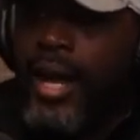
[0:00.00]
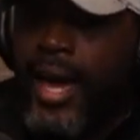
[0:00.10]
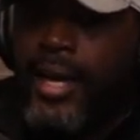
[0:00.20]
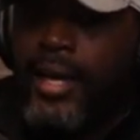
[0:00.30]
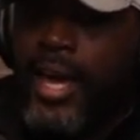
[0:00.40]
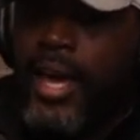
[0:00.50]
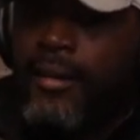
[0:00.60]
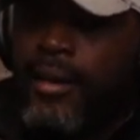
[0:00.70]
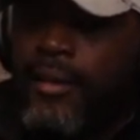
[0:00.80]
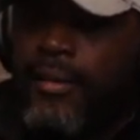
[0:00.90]
hey,
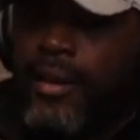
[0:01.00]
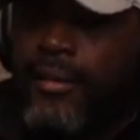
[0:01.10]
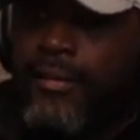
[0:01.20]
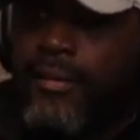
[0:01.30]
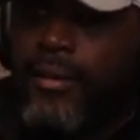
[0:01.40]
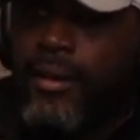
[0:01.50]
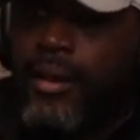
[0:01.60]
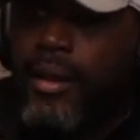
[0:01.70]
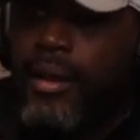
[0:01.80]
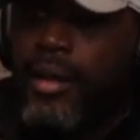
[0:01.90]
if
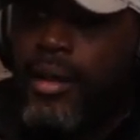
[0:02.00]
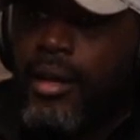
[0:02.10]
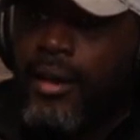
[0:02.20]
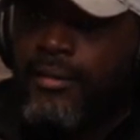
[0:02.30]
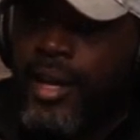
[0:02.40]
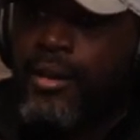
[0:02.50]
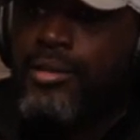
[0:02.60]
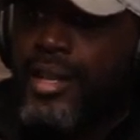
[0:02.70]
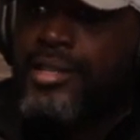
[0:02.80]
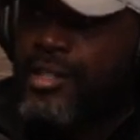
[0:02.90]
Darryl
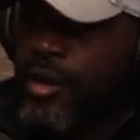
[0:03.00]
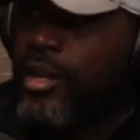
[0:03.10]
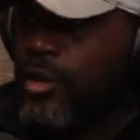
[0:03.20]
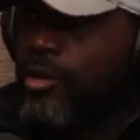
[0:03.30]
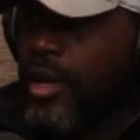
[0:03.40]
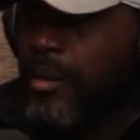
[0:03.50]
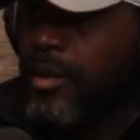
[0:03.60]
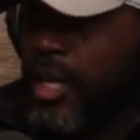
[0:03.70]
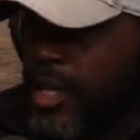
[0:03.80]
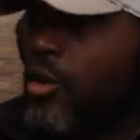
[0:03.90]
says he's going to do something, he's